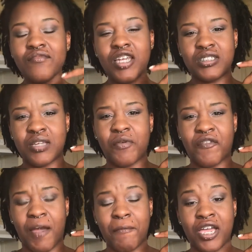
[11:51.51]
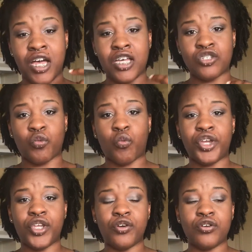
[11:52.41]
Simple fact, because
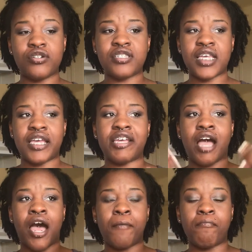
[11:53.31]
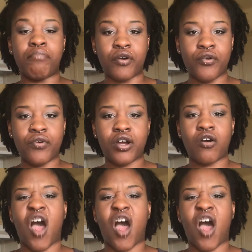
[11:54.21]
when you're saying I'm broke,